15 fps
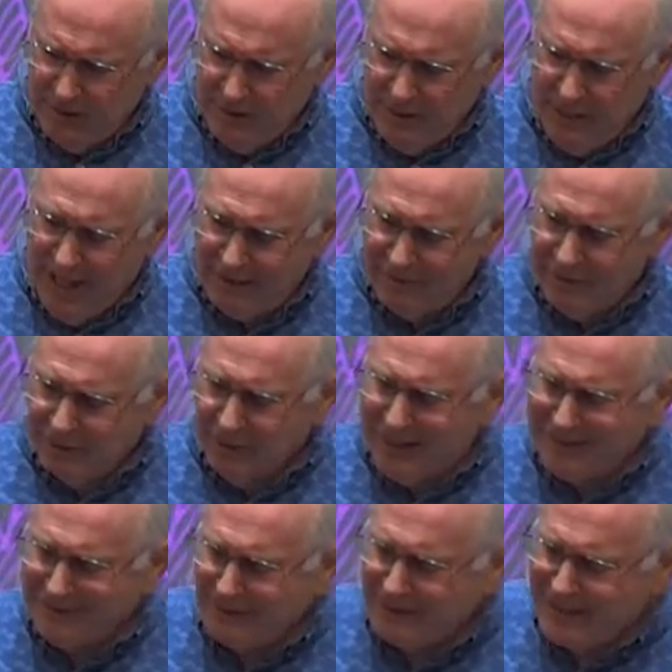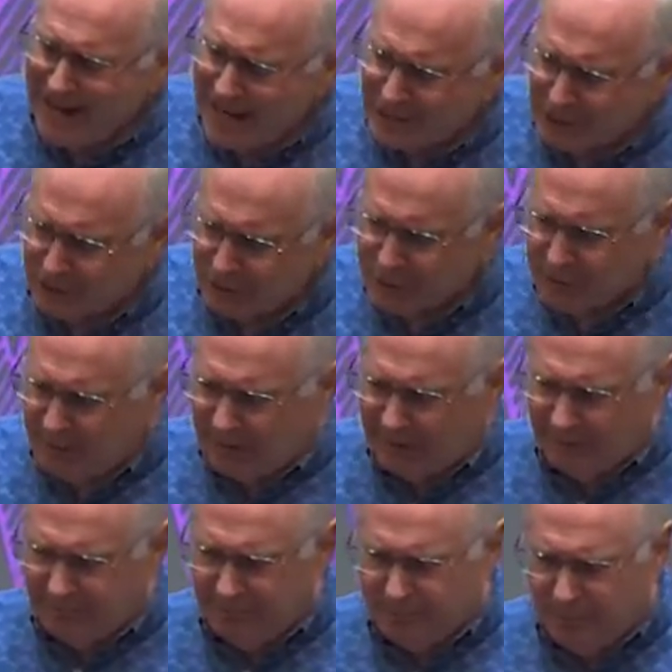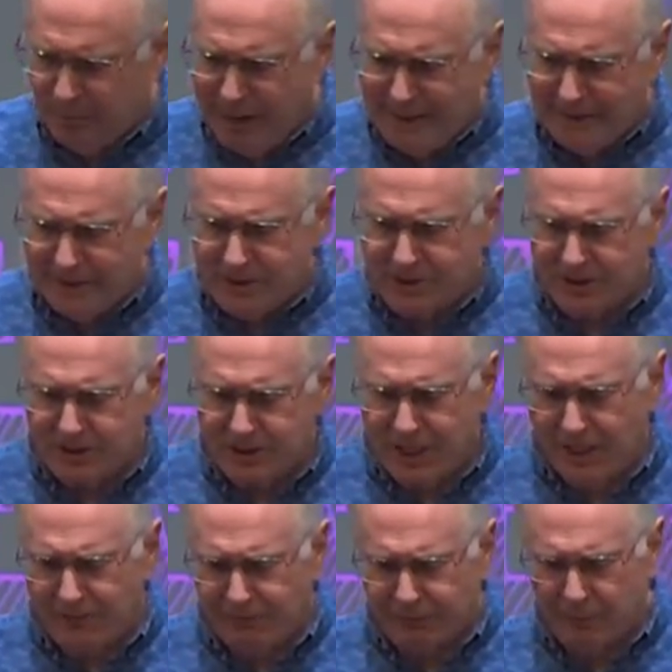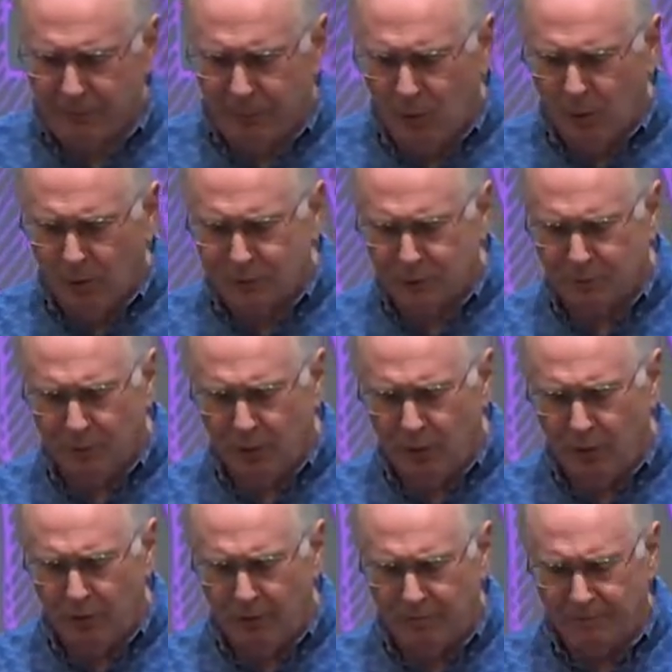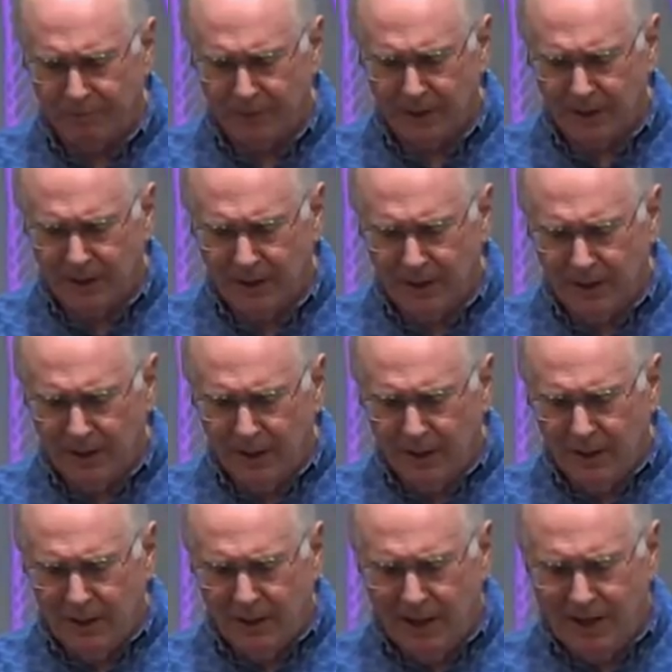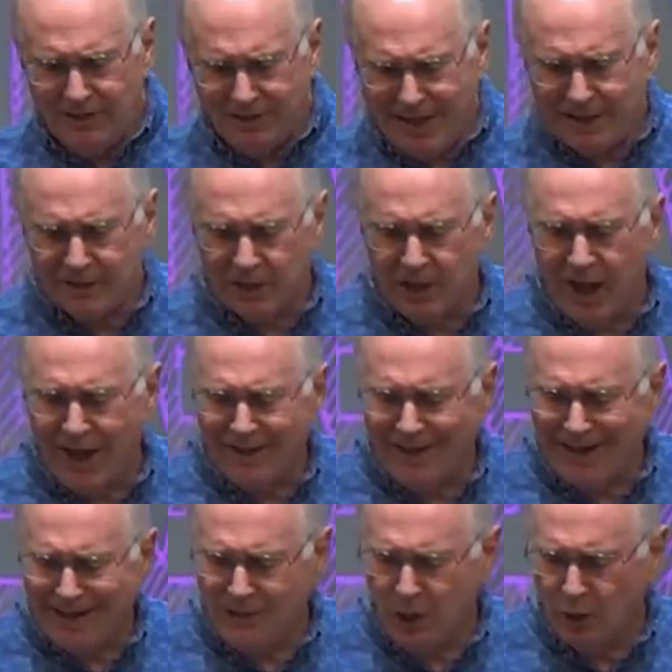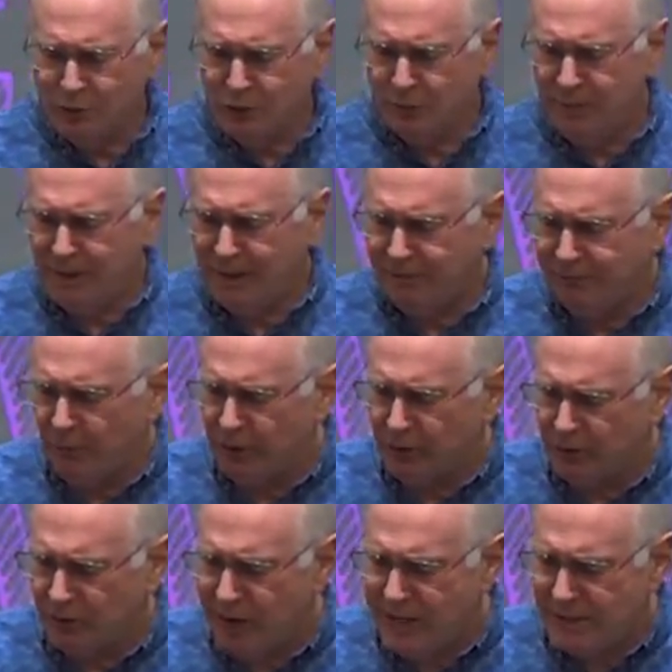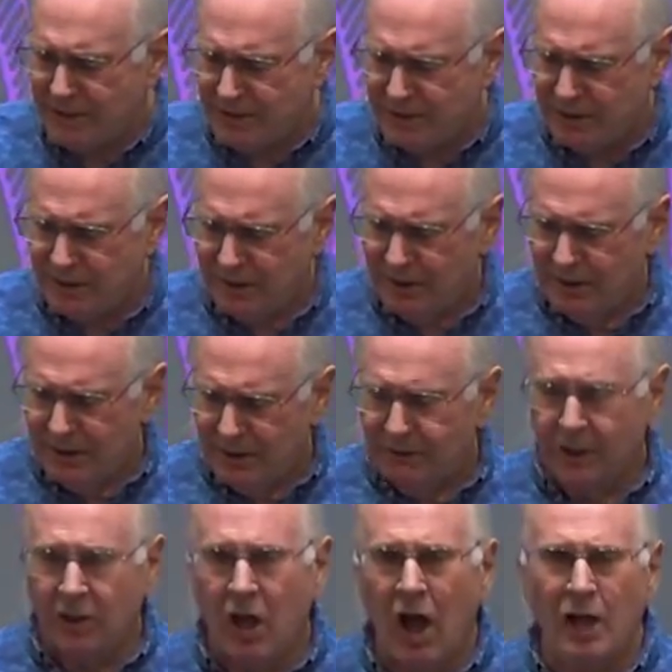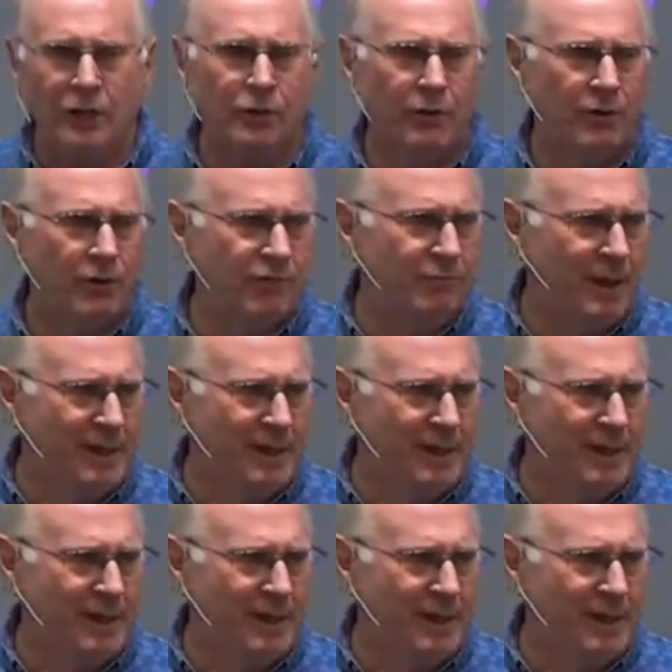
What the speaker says: Out of the light that dazzles me, bright as the sun from pole to pole, I thank the God I know to be for Christ, the conqueror of my